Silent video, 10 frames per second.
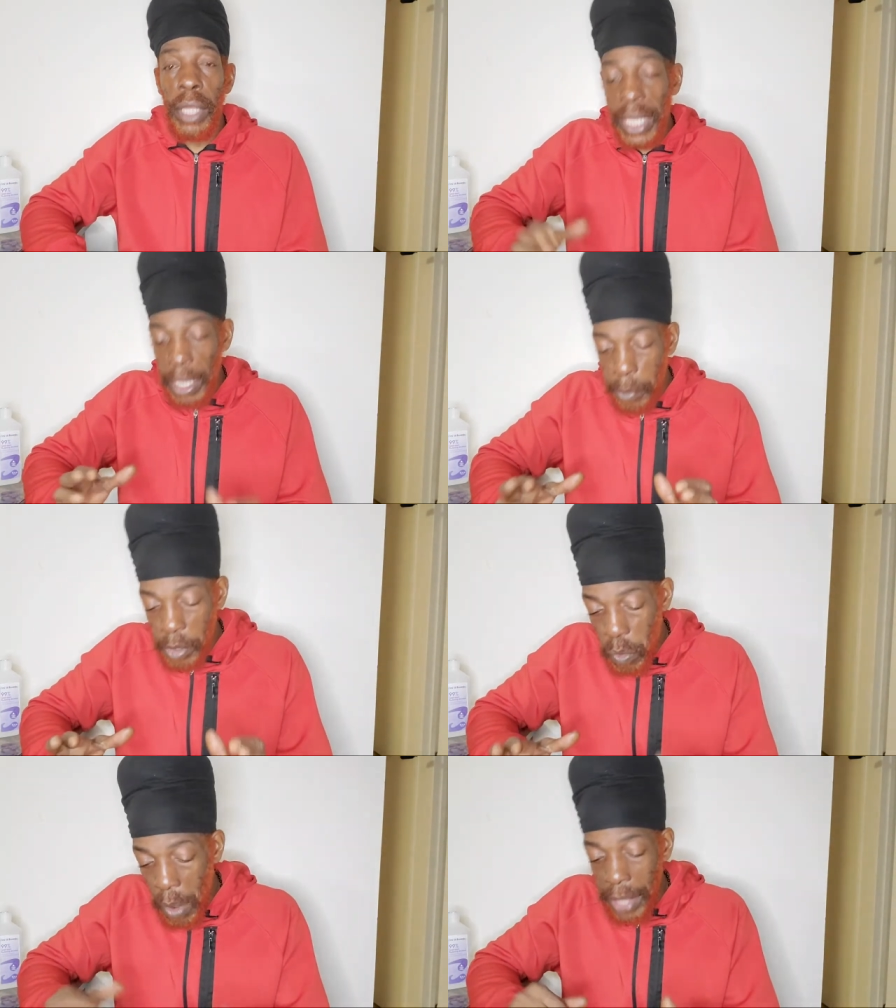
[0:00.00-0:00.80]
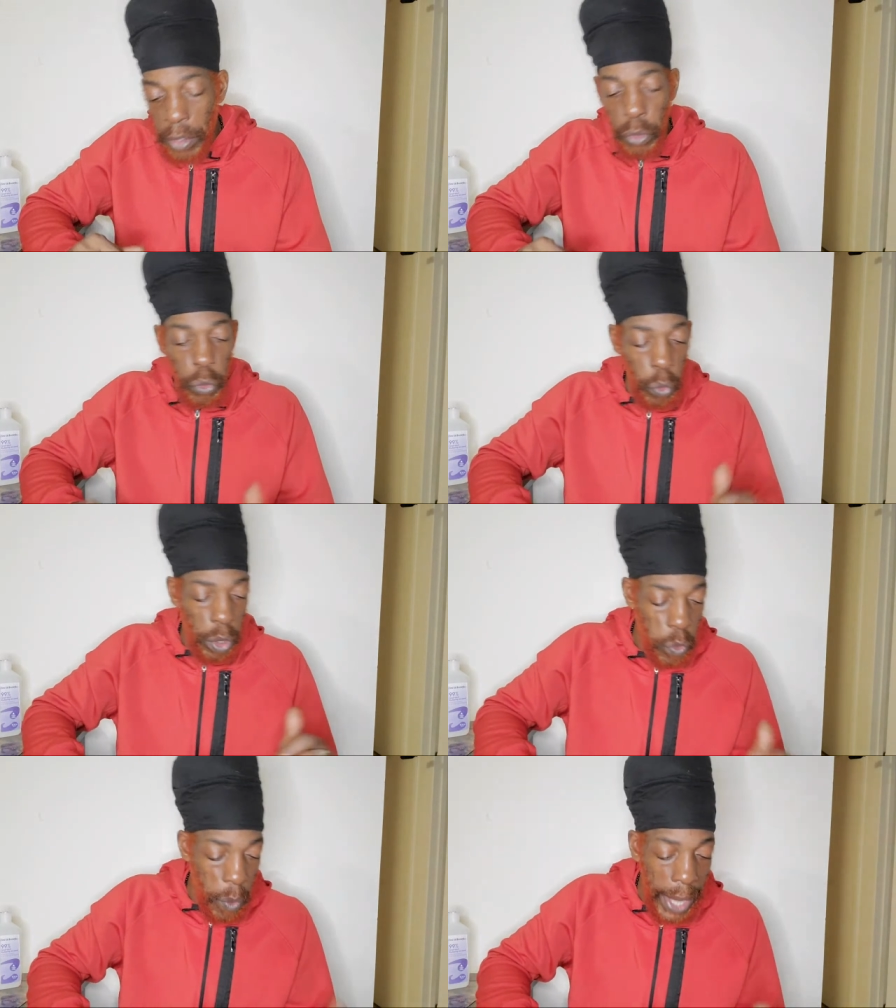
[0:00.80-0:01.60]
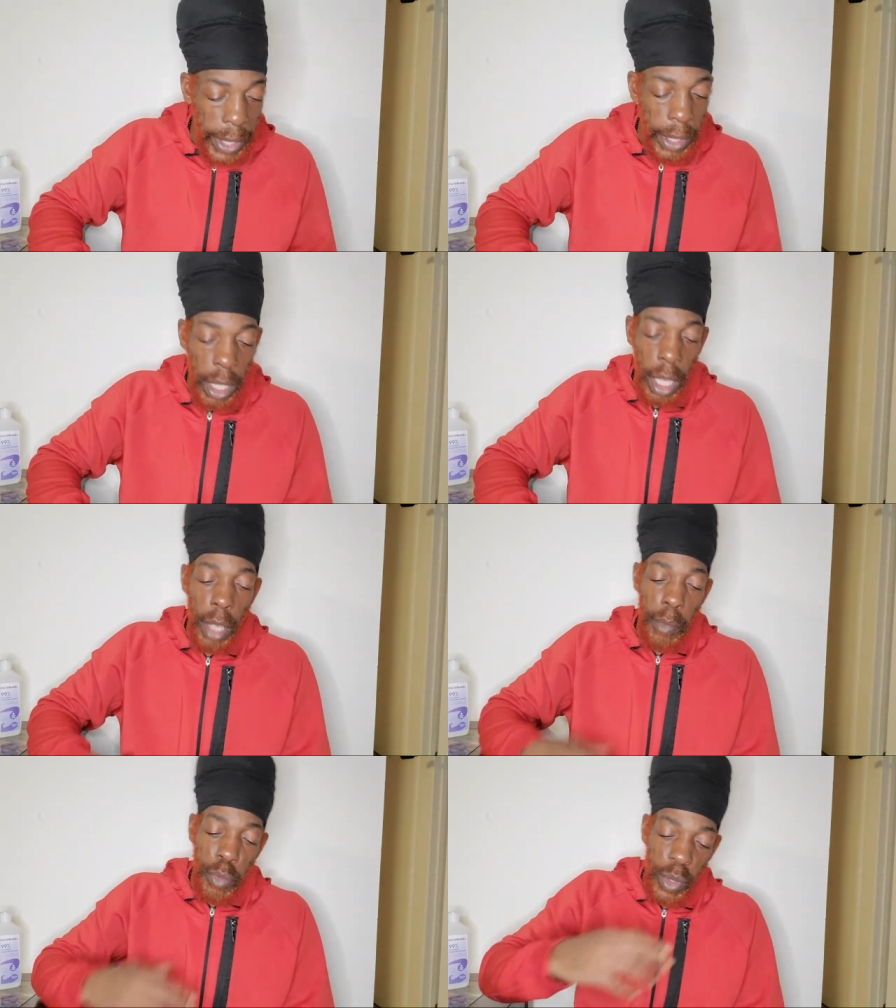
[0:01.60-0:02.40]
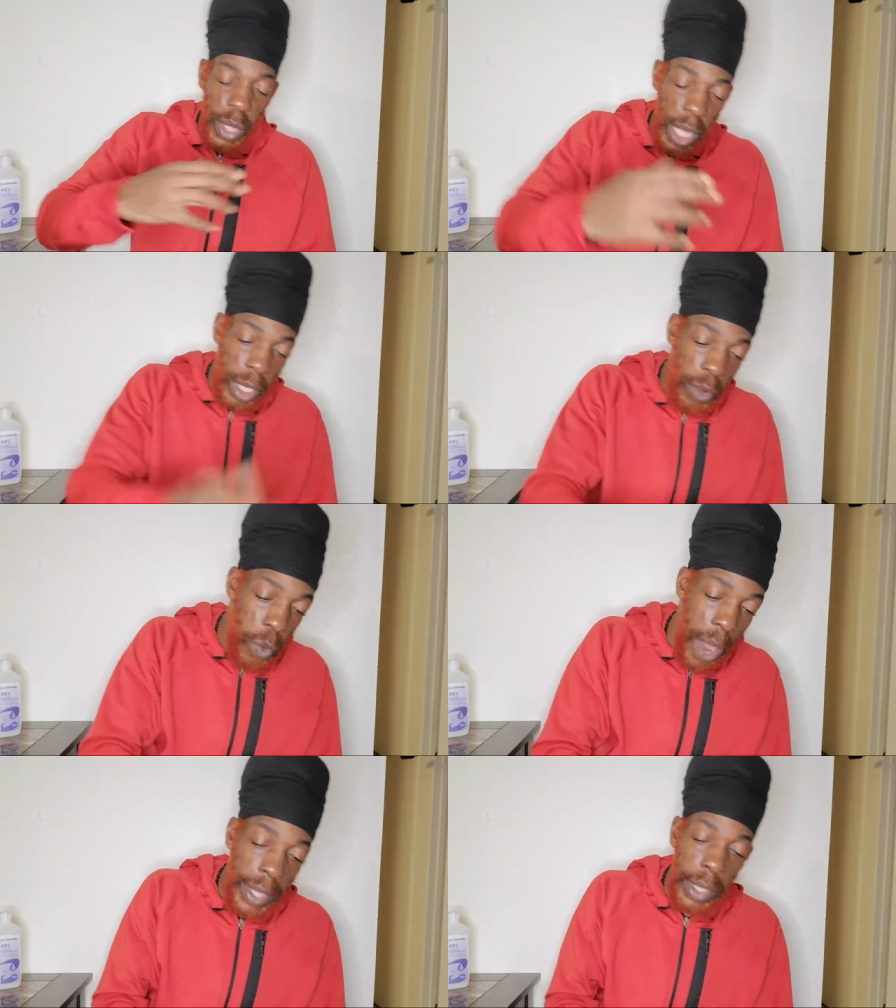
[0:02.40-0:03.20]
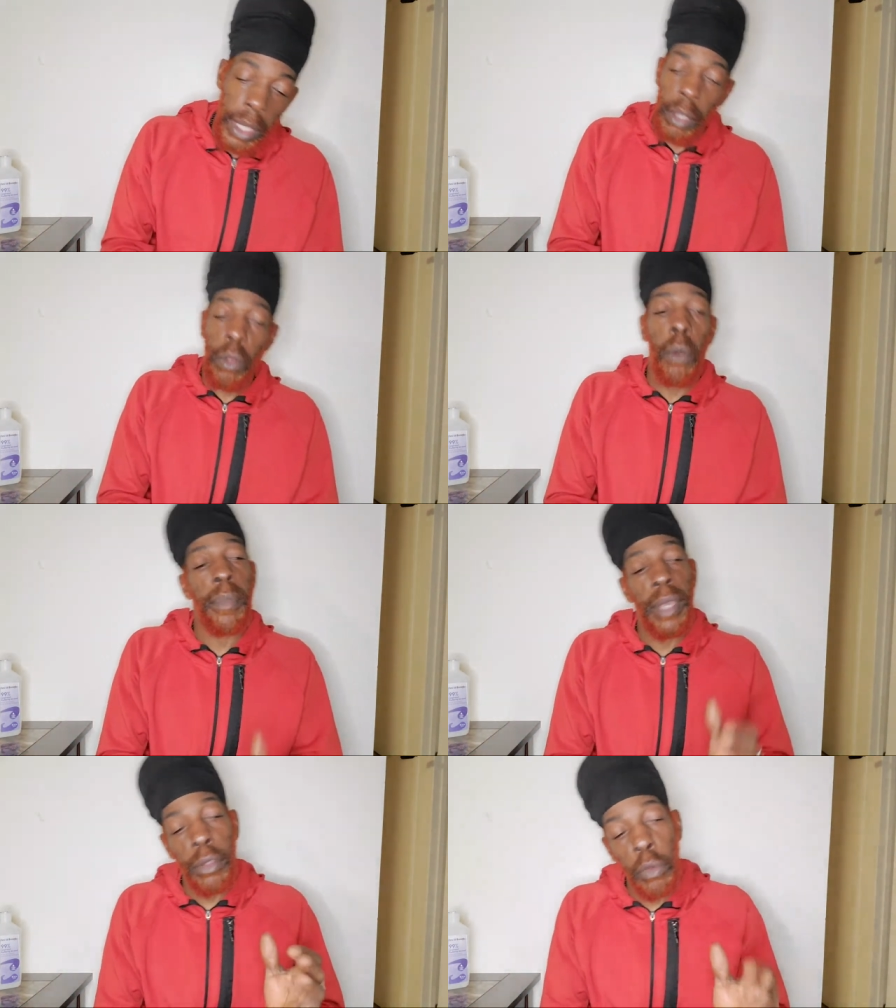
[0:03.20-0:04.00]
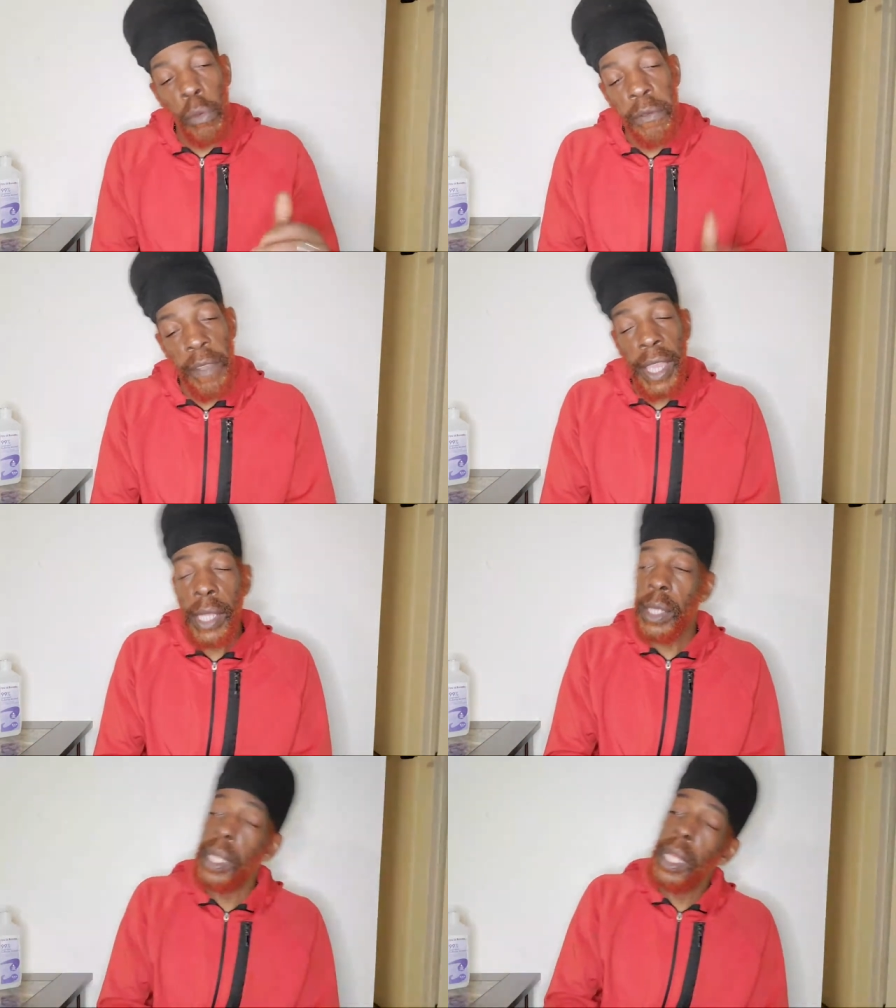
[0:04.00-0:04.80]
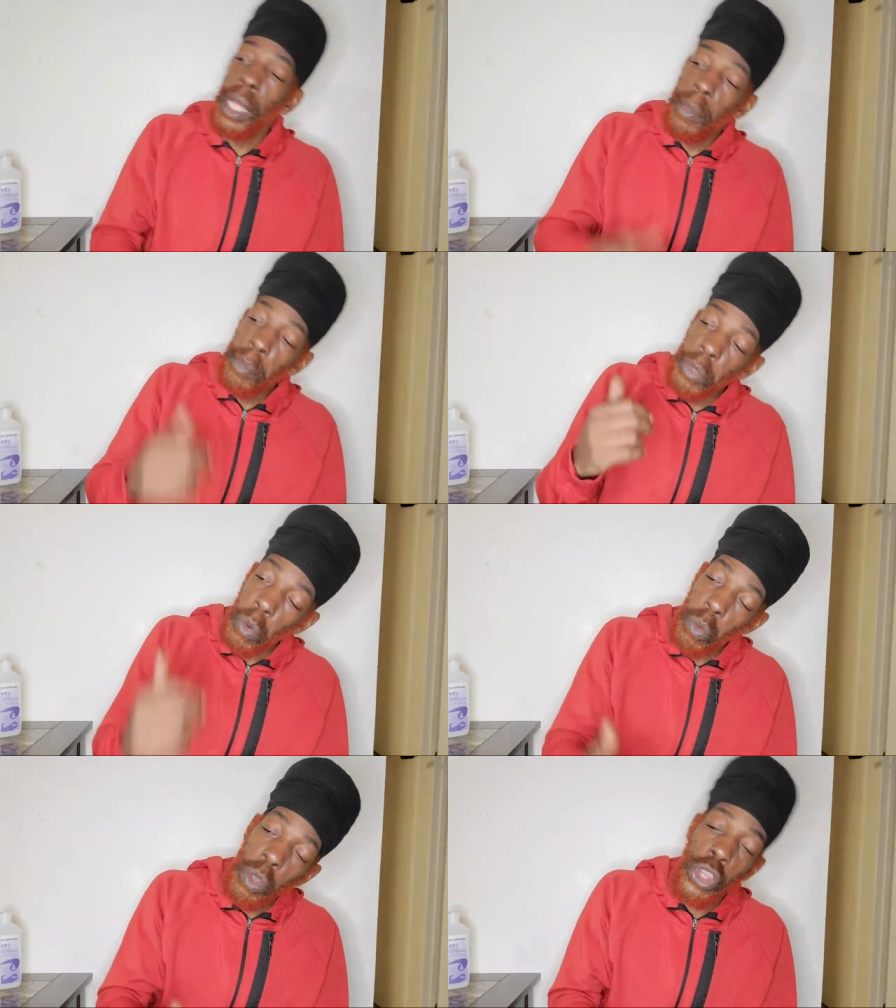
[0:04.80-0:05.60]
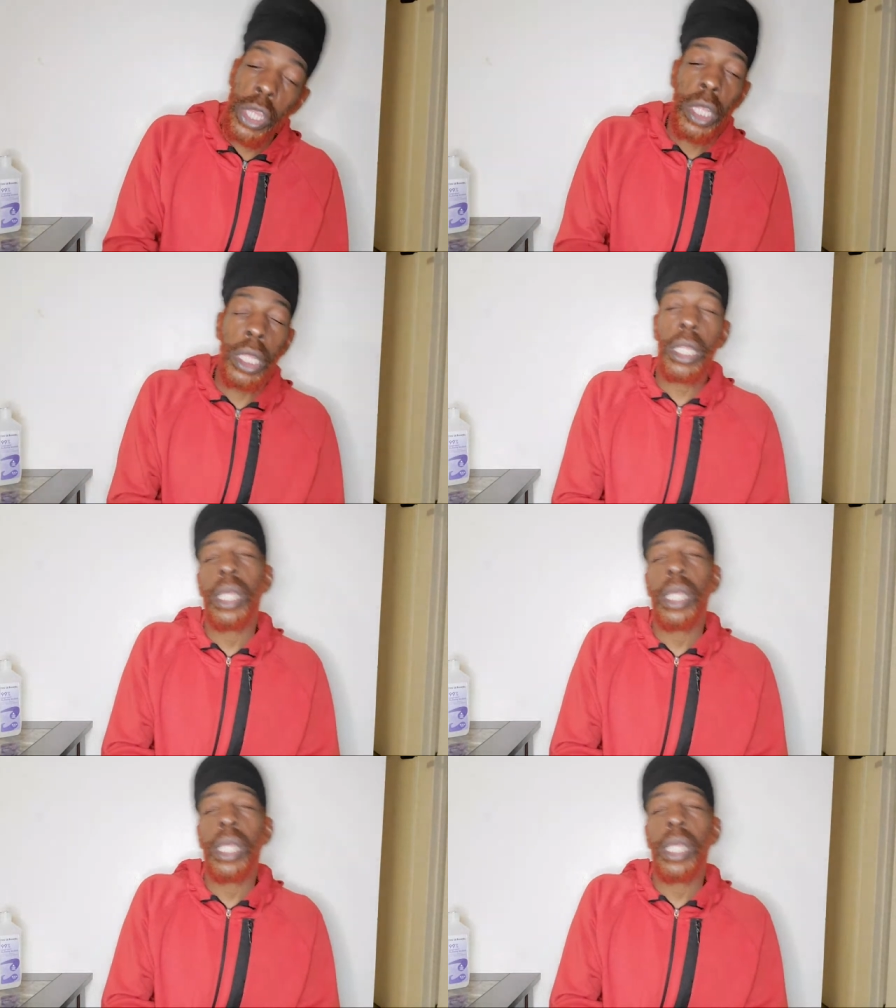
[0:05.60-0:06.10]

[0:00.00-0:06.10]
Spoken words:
Keep it right, do it right, present it right. Don't be a two-face, be original.